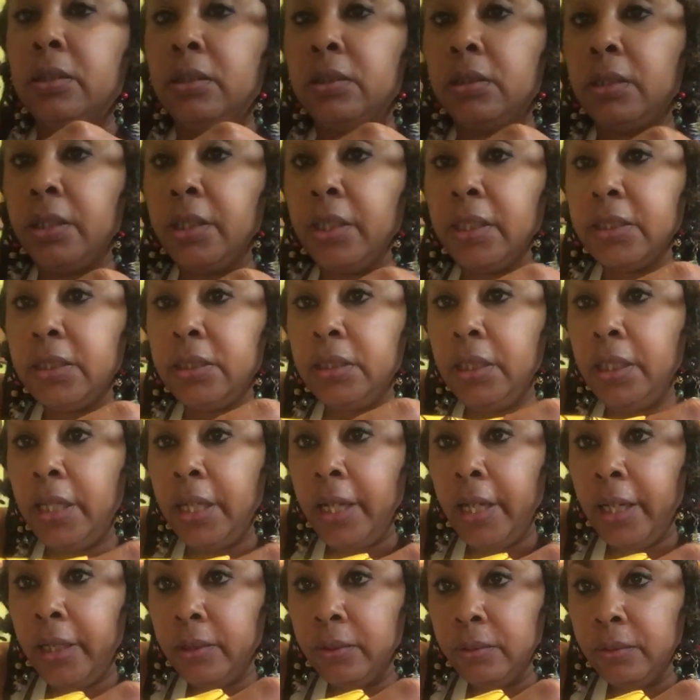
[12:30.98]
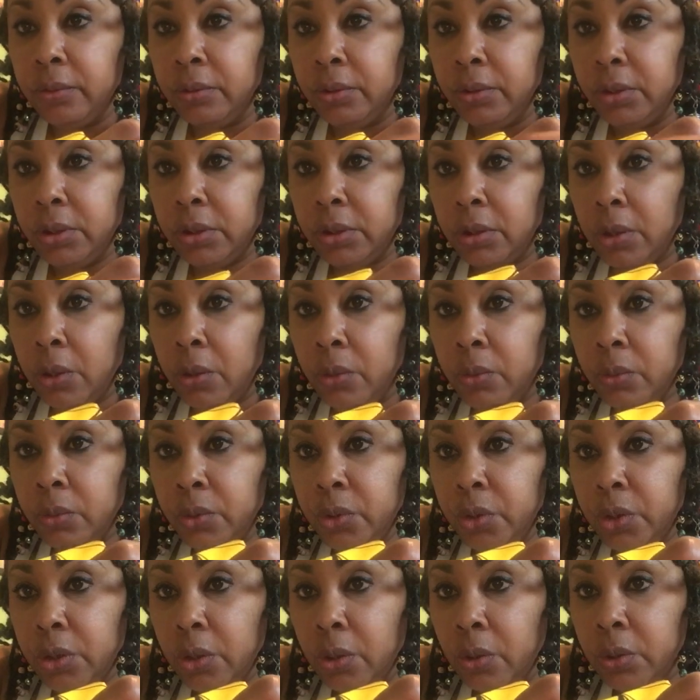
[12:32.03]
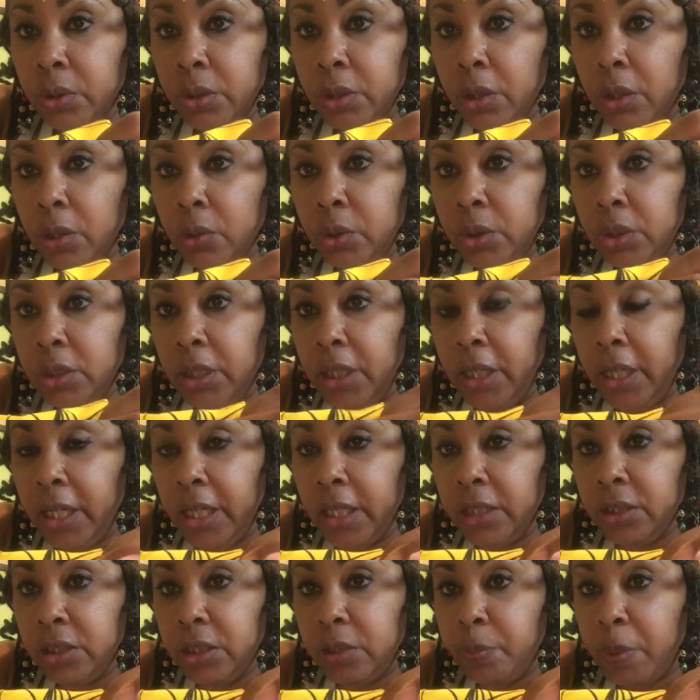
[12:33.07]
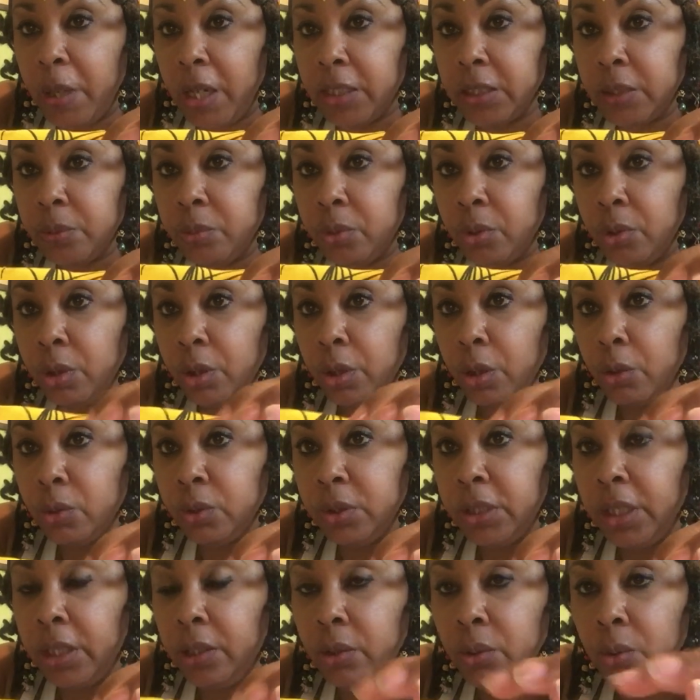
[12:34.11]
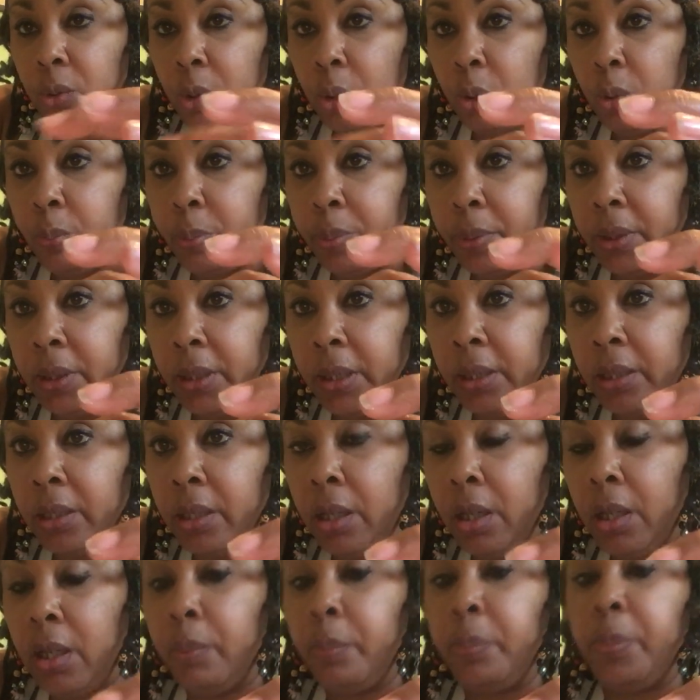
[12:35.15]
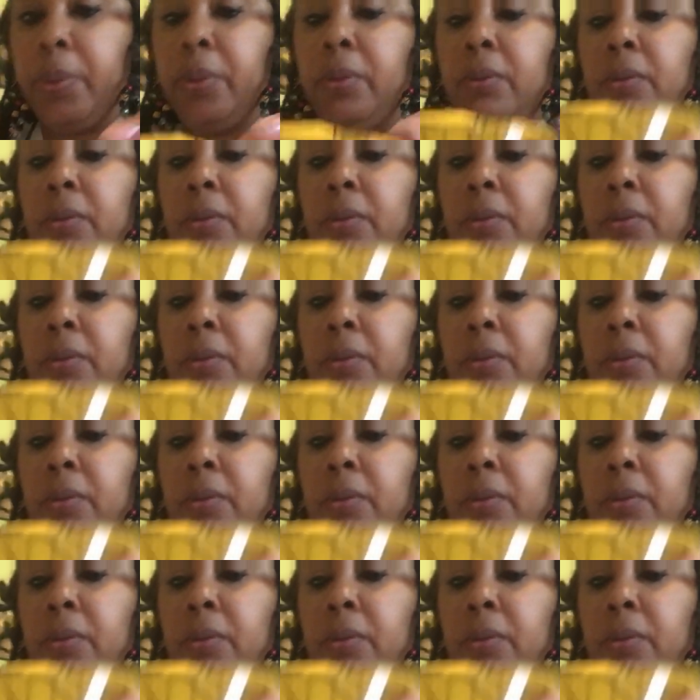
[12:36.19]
So y'all see that? You sew as close to the edge as possible to close that little opening up,